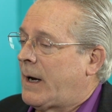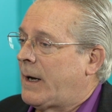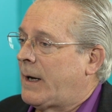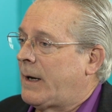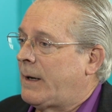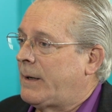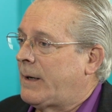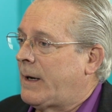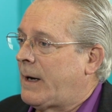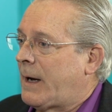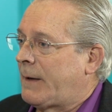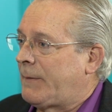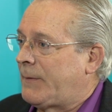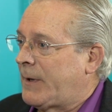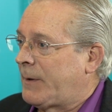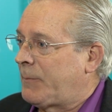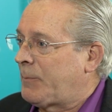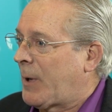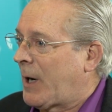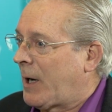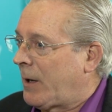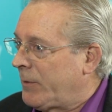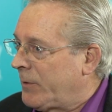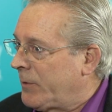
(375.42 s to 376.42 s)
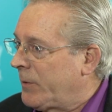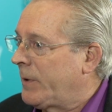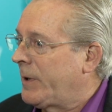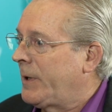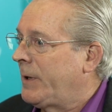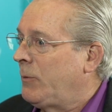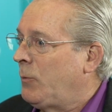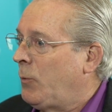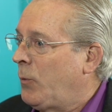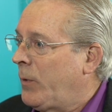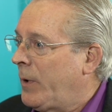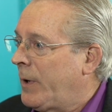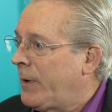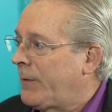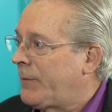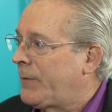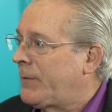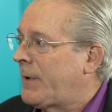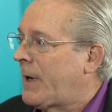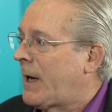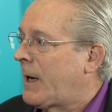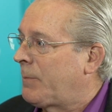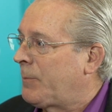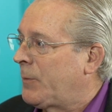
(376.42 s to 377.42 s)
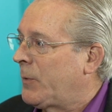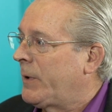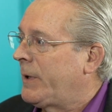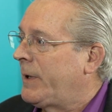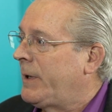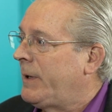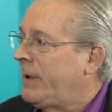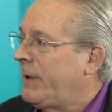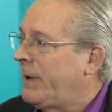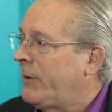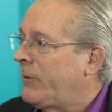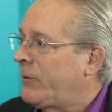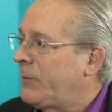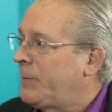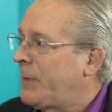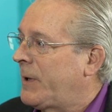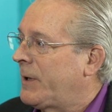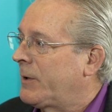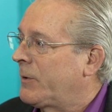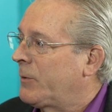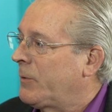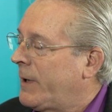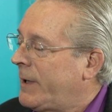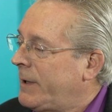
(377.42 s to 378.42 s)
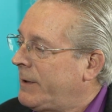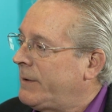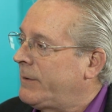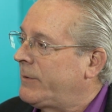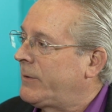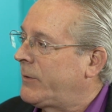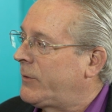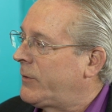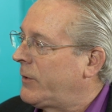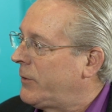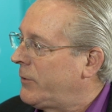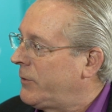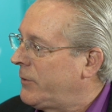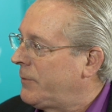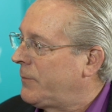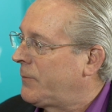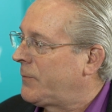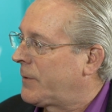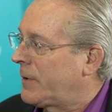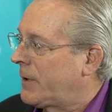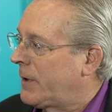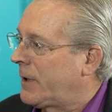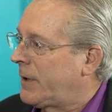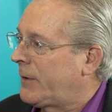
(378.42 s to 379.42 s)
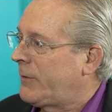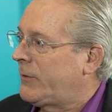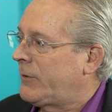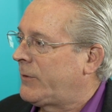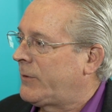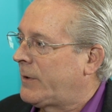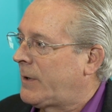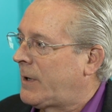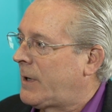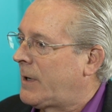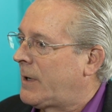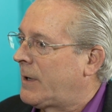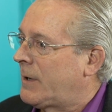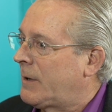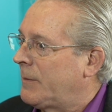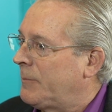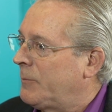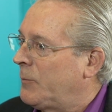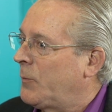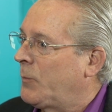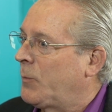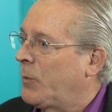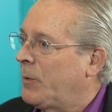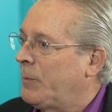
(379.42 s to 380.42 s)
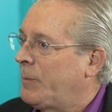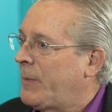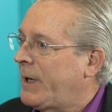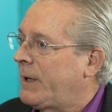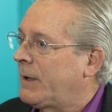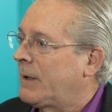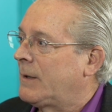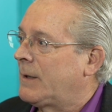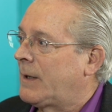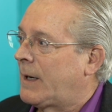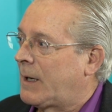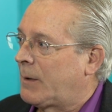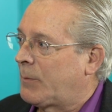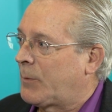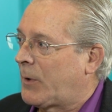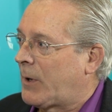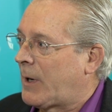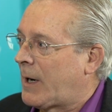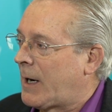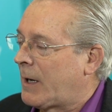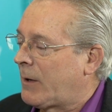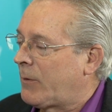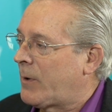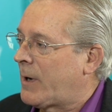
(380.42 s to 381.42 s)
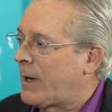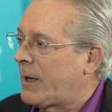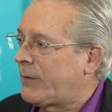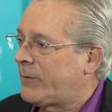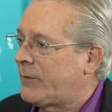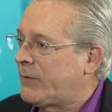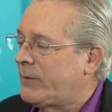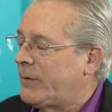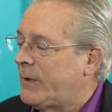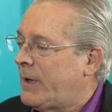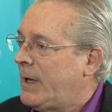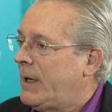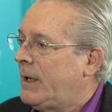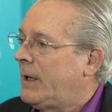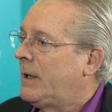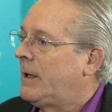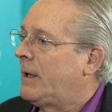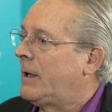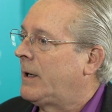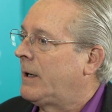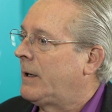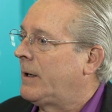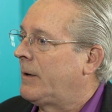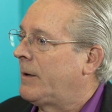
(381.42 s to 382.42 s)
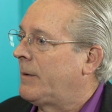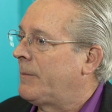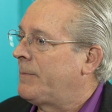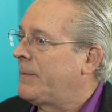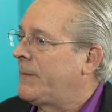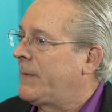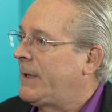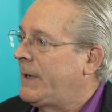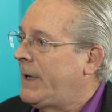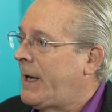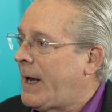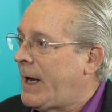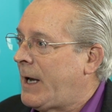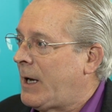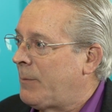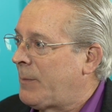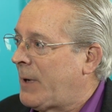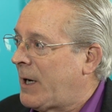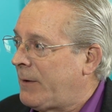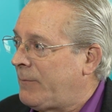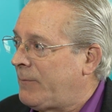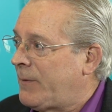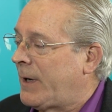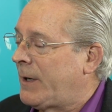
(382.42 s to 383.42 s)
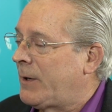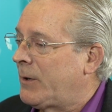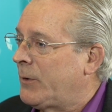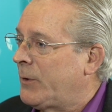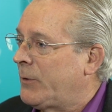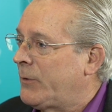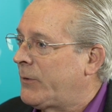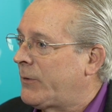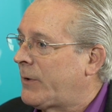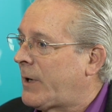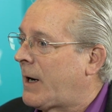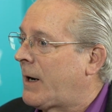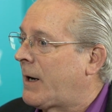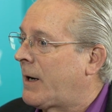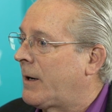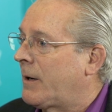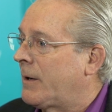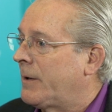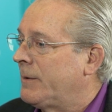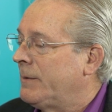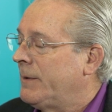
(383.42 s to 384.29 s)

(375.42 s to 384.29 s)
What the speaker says: I think partnering with EPRI has been a great decision for us. We're making a lot of progress. The AMI vendors are